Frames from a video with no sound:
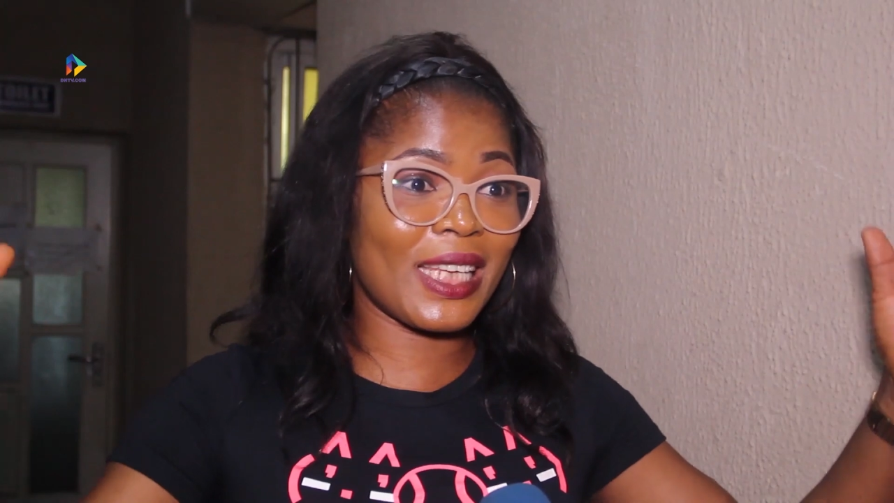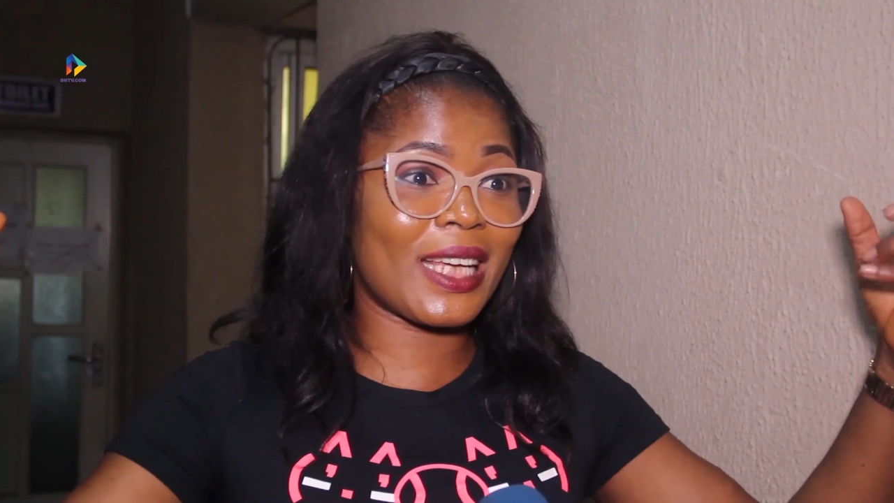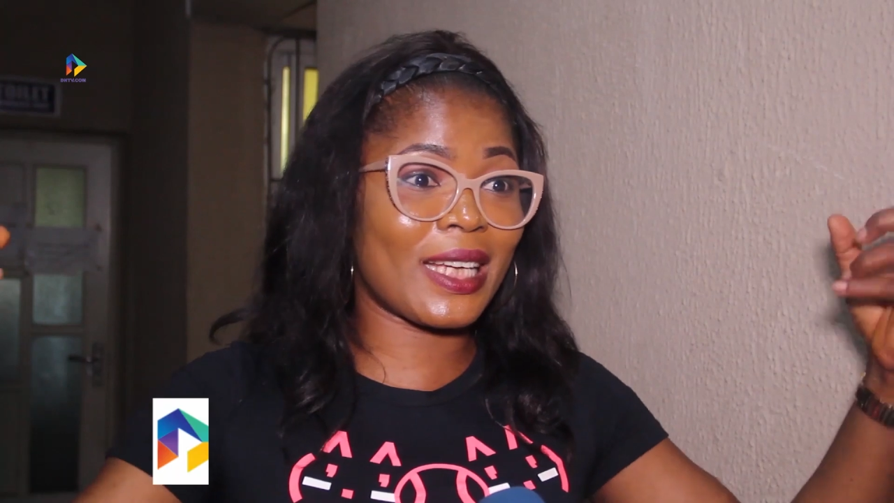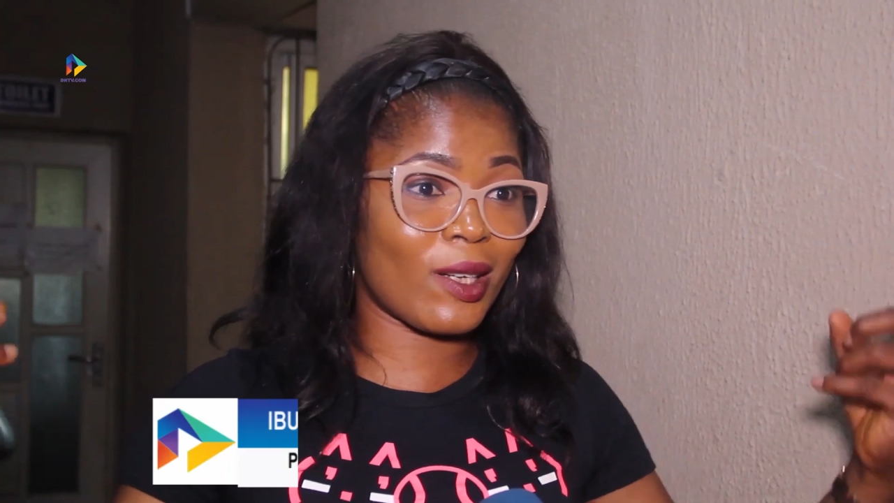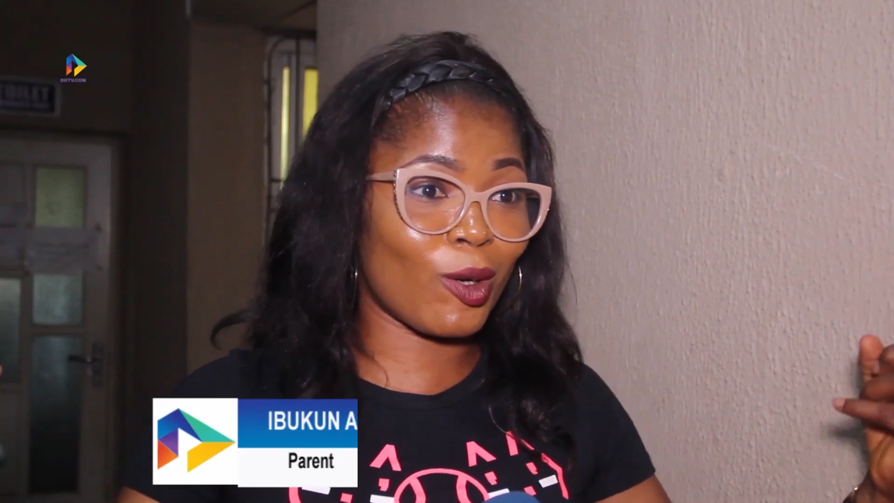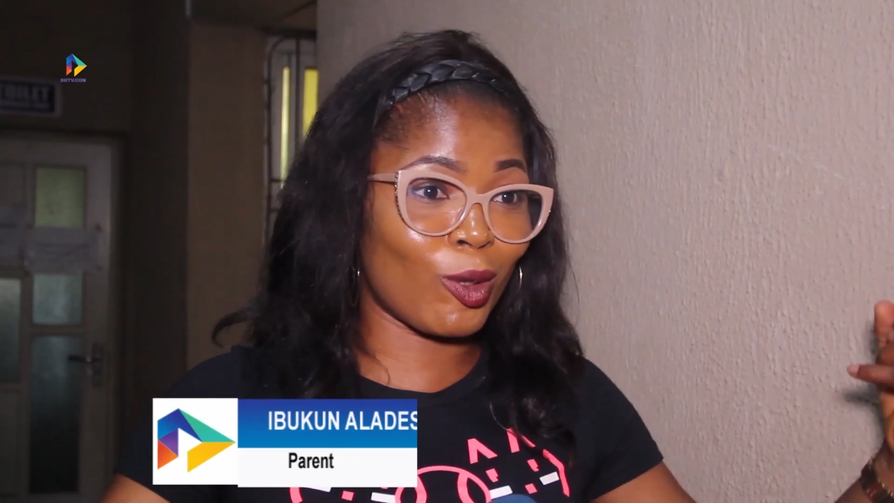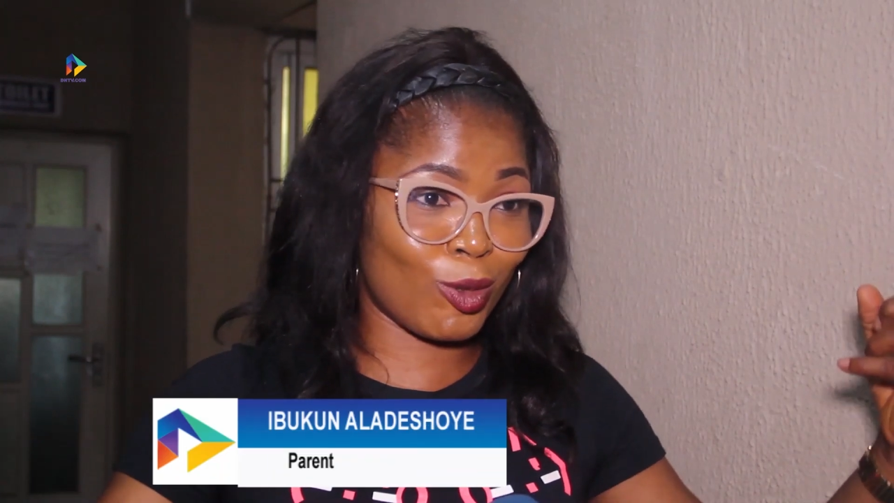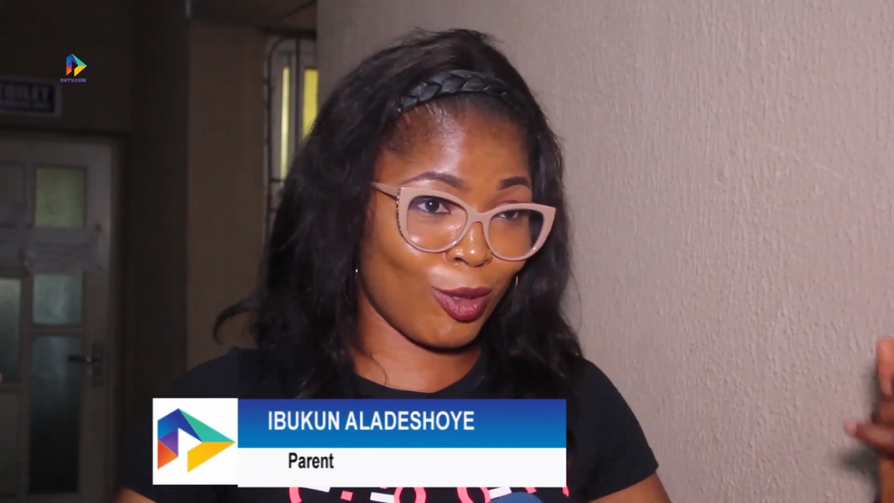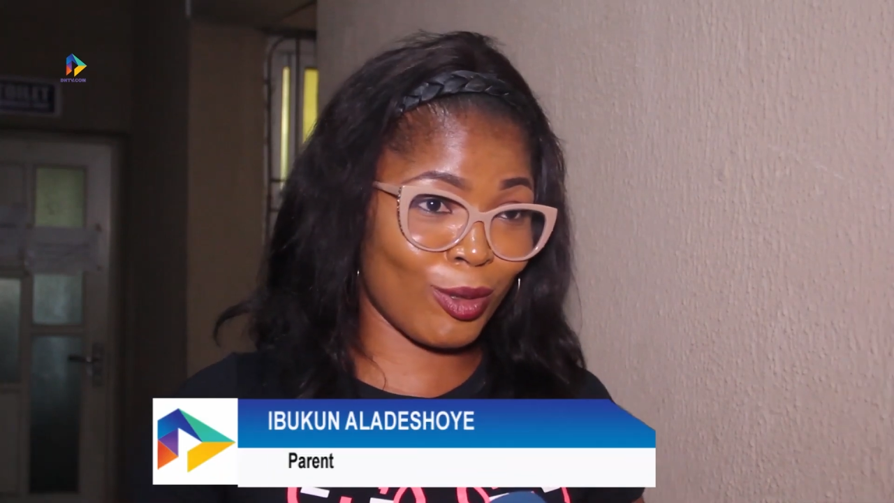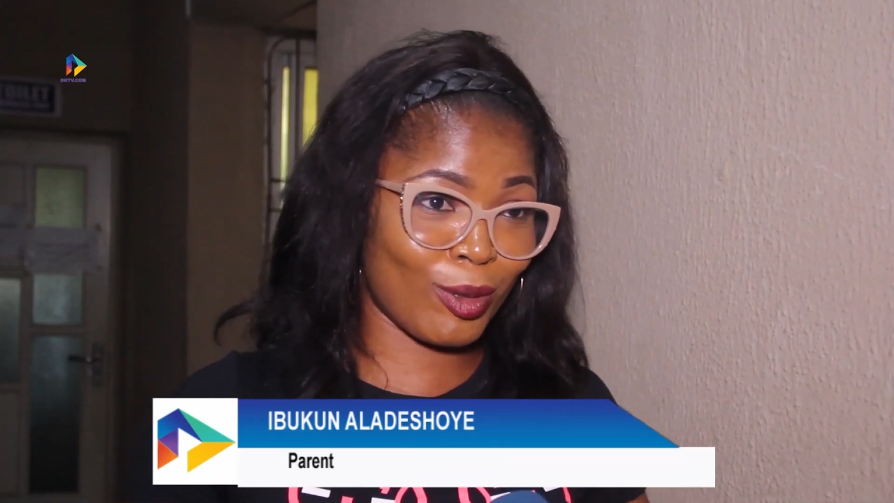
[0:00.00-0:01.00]
take
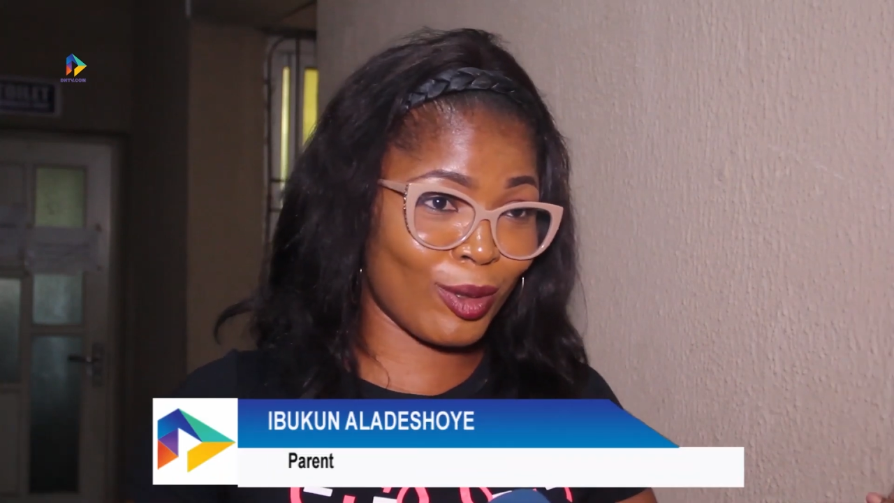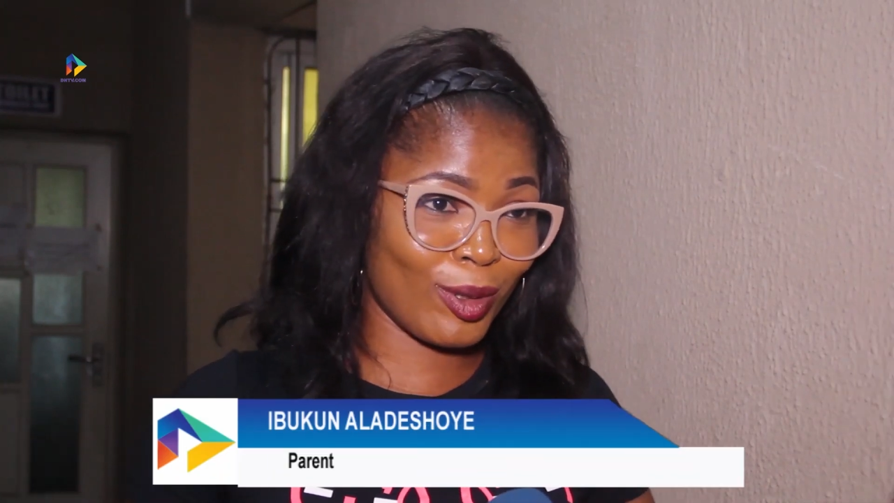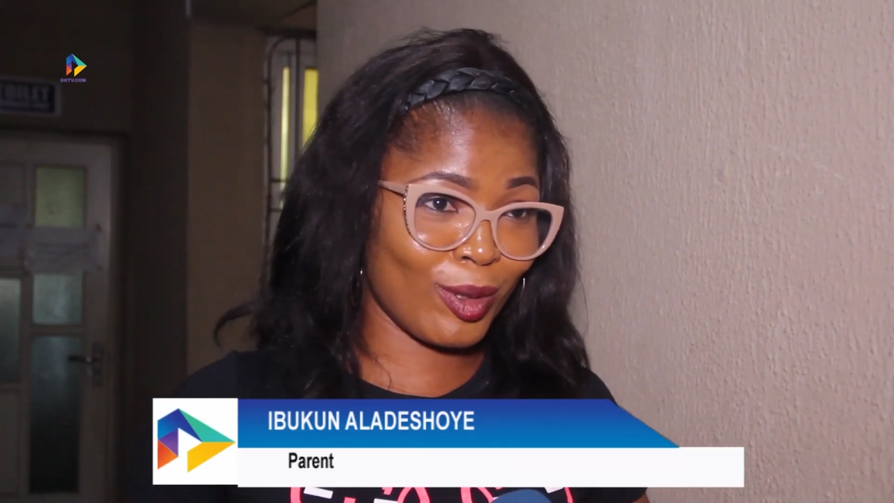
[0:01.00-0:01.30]
control